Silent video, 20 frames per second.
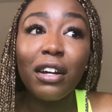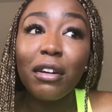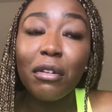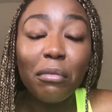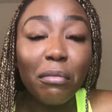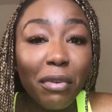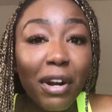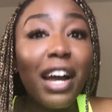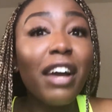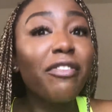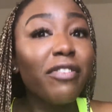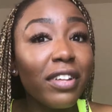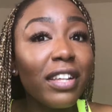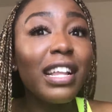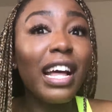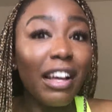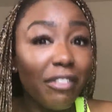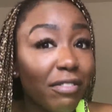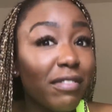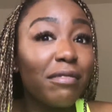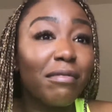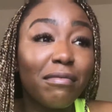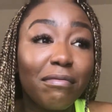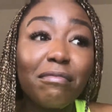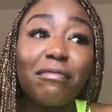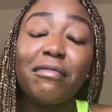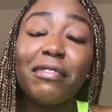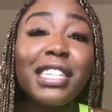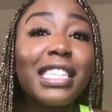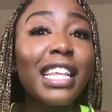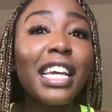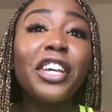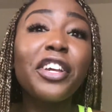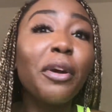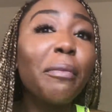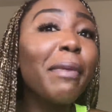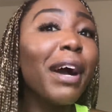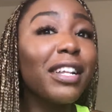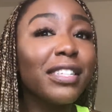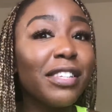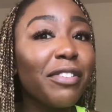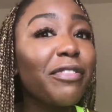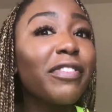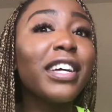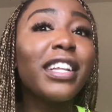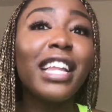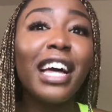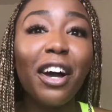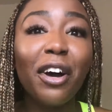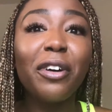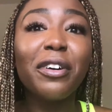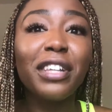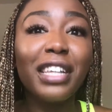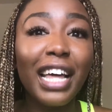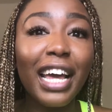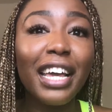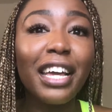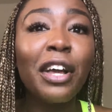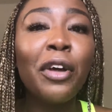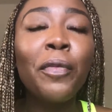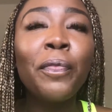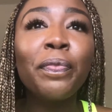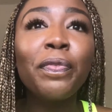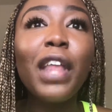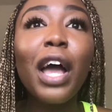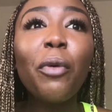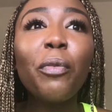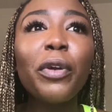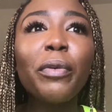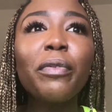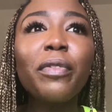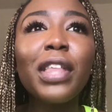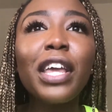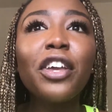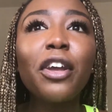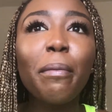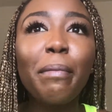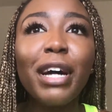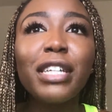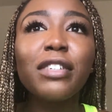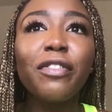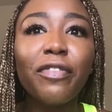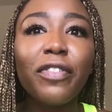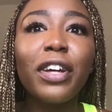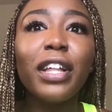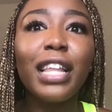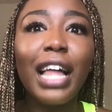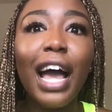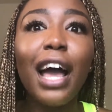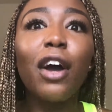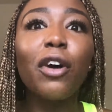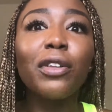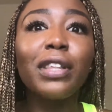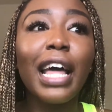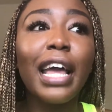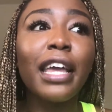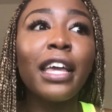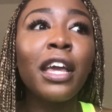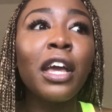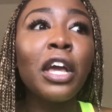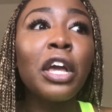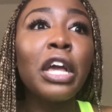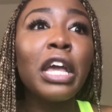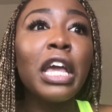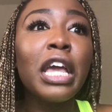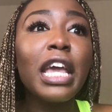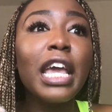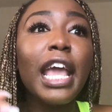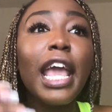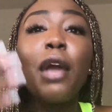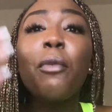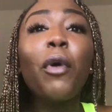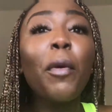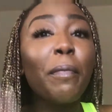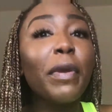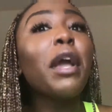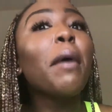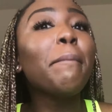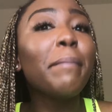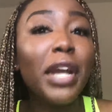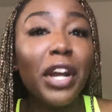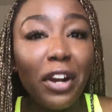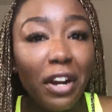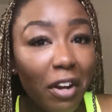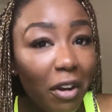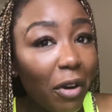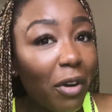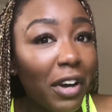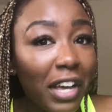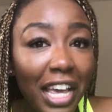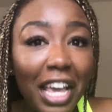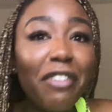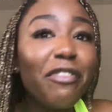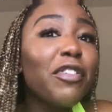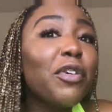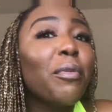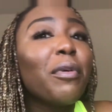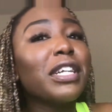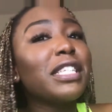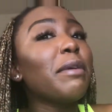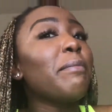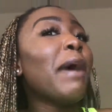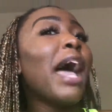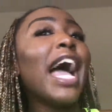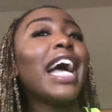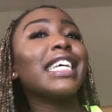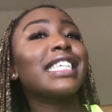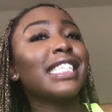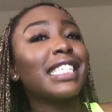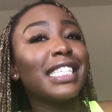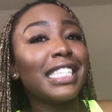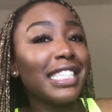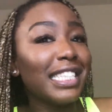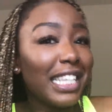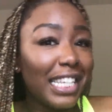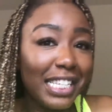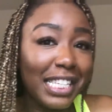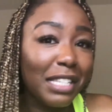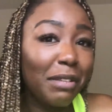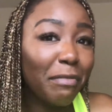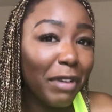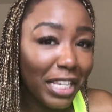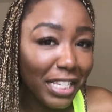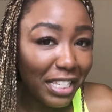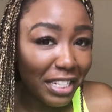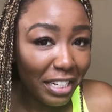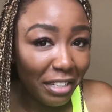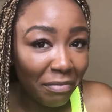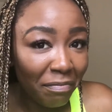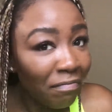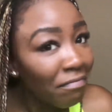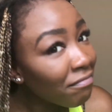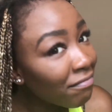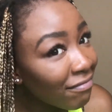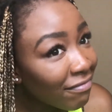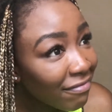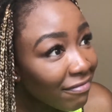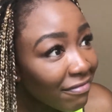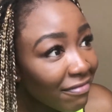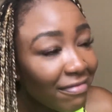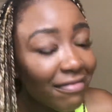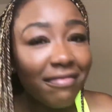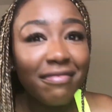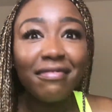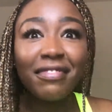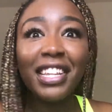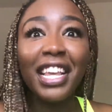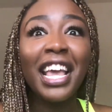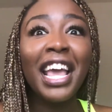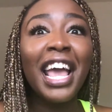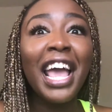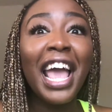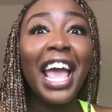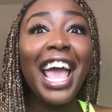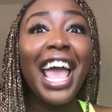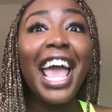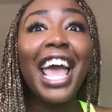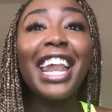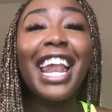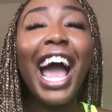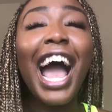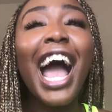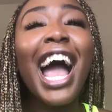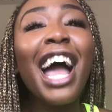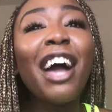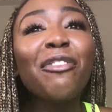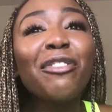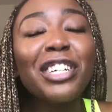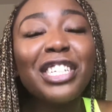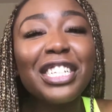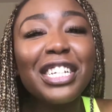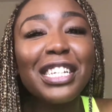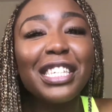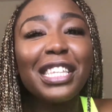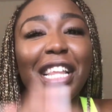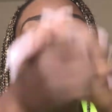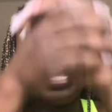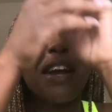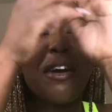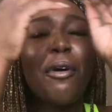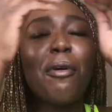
bro, we think you're about to fail out. Like, now we think you're about to fail out. Like, it would be a miracle if you were to pass this semester. And I was just like,